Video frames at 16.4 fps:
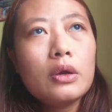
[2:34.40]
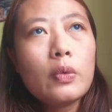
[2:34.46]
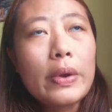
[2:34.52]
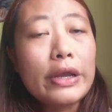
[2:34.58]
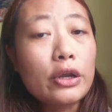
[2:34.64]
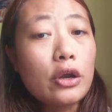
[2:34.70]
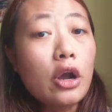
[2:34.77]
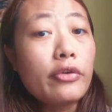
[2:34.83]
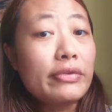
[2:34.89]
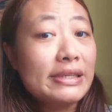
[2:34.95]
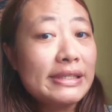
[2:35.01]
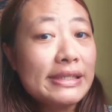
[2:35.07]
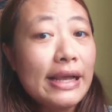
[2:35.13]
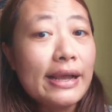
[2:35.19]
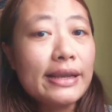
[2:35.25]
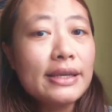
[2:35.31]
where God
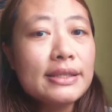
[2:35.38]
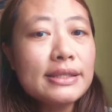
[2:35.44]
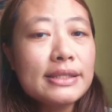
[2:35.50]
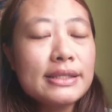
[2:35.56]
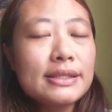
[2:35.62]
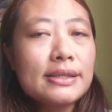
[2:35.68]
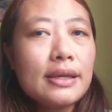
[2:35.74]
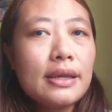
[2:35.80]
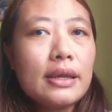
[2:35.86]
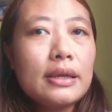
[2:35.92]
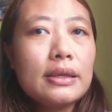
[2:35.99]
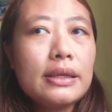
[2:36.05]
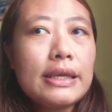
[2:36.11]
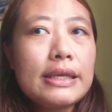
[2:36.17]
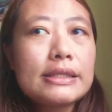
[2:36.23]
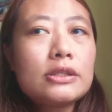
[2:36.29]
resides,
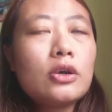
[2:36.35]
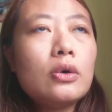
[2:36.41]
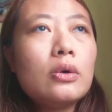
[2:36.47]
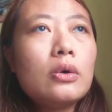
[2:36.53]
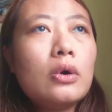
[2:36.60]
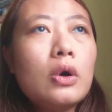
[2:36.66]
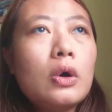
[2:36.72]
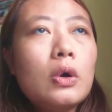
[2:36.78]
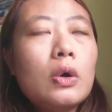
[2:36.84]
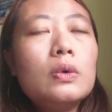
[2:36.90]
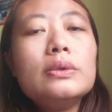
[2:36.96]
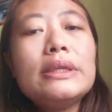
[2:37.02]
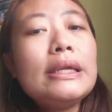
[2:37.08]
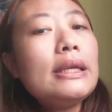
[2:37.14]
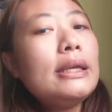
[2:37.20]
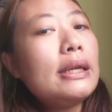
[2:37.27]
is
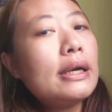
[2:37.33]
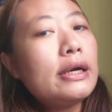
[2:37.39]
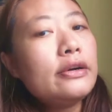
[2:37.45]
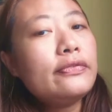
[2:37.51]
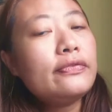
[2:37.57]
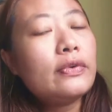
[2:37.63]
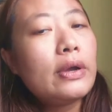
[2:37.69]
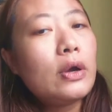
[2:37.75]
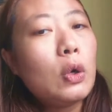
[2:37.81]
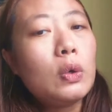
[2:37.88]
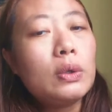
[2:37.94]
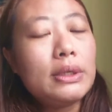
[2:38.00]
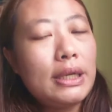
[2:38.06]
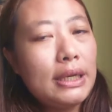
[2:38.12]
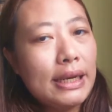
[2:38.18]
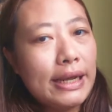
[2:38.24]
only love,
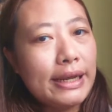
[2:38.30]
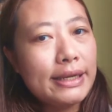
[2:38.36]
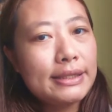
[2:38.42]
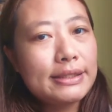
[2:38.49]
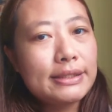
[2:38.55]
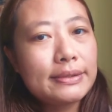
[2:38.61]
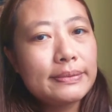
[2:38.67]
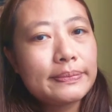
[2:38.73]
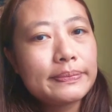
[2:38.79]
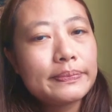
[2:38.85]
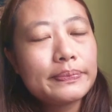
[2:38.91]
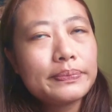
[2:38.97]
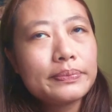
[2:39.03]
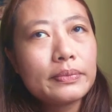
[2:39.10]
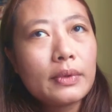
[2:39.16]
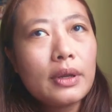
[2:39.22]
only light.
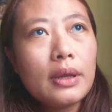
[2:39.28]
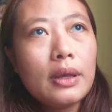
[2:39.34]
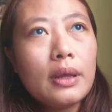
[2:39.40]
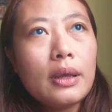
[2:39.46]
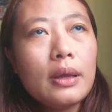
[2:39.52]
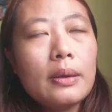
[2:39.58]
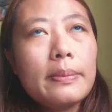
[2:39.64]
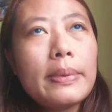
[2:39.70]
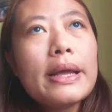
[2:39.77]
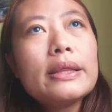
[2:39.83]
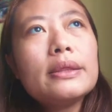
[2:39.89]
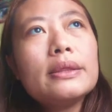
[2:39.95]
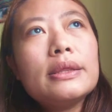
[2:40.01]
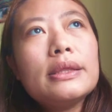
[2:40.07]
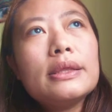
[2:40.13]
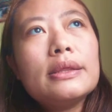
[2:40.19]
But
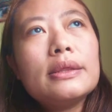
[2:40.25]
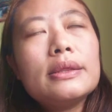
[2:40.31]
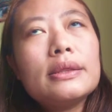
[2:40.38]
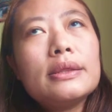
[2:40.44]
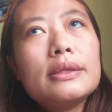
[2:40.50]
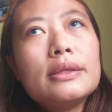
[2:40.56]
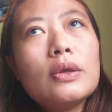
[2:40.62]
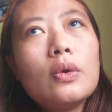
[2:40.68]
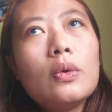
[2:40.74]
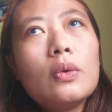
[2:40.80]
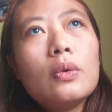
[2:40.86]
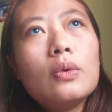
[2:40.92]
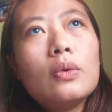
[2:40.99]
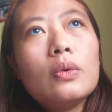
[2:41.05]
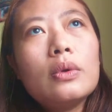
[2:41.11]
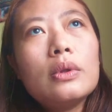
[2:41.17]

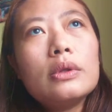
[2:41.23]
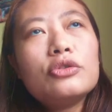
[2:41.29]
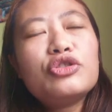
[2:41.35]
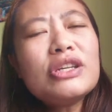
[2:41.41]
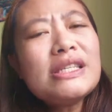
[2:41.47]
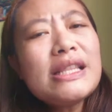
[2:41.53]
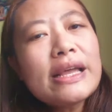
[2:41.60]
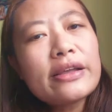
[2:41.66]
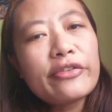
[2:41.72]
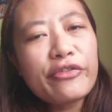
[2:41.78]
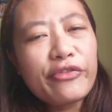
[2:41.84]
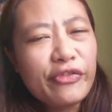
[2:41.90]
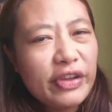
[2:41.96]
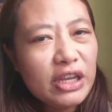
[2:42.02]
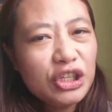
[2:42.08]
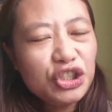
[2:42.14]
just like a
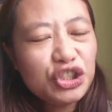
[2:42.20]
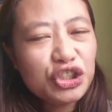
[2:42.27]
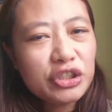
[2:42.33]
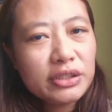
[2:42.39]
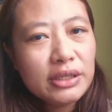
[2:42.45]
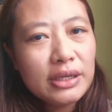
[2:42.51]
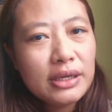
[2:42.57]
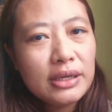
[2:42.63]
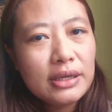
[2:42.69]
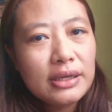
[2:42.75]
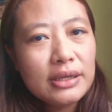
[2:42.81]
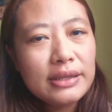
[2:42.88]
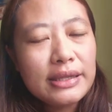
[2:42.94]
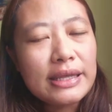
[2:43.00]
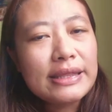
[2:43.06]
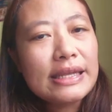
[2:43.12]
fish
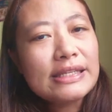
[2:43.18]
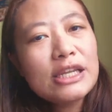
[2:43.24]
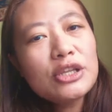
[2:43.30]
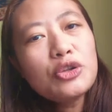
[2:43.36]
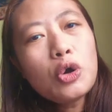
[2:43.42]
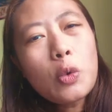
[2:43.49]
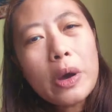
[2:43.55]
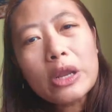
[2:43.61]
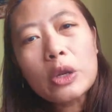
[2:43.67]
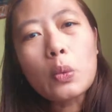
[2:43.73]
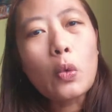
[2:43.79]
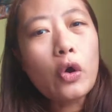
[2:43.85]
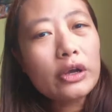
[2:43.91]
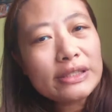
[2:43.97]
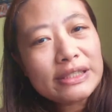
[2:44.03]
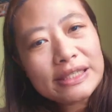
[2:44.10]
that doesn't know what
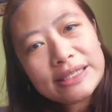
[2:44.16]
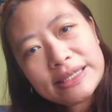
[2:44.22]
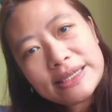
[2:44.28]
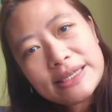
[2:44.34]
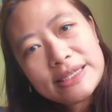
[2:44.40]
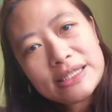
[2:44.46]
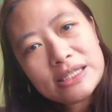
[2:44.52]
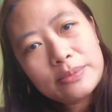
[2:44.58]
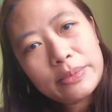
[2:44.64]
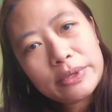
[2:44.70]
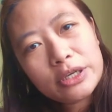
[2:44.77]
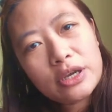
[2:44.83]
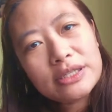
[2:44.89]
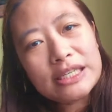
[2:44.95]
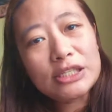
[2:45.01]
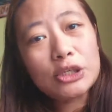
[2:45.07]
water is
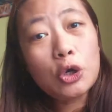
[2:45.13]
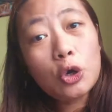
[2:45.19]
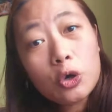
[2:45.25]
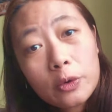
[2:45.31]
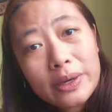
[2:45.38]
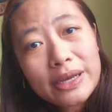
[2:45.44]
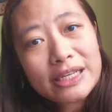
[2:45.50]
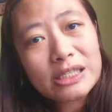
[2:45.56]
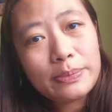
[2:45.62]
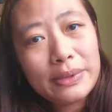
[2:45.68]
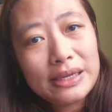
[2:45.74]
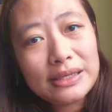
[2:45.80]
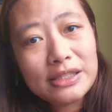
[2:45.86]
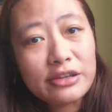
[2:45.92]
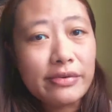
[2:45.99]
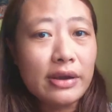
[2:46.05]
because it's always
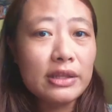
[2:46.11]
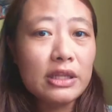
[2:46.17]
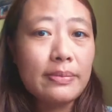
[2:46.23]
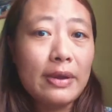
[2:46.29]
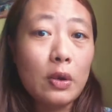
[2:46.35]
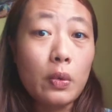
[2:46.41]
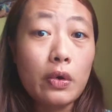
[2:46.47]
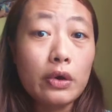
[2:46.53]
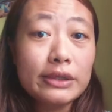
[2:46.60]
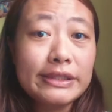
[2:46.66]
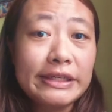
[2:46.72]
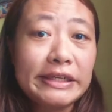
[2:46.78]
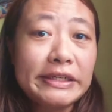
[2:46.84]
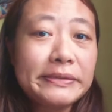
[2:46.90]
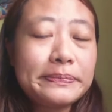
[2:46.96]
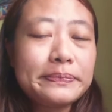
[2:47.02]
been surrounded by water,